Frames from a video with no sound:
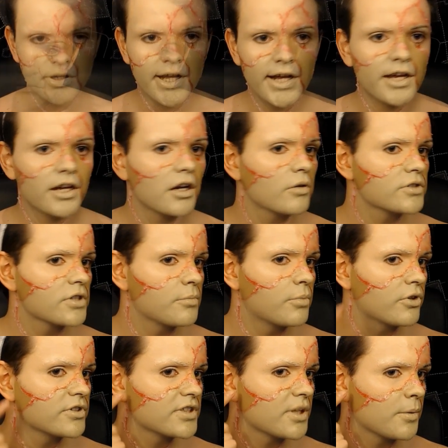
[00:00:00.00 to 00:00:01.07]
Okay, and I also
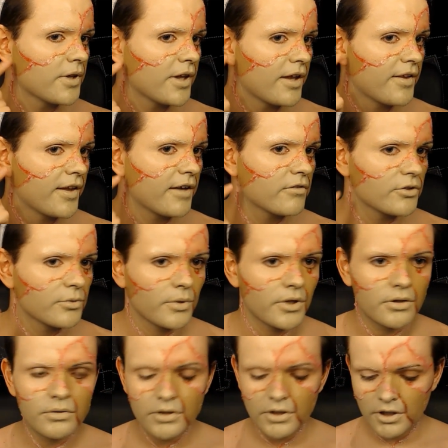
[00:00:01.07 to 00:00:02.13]
put some of that there as
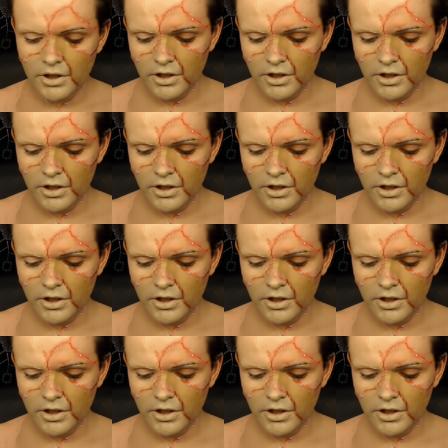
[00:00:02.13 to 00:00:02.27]
well.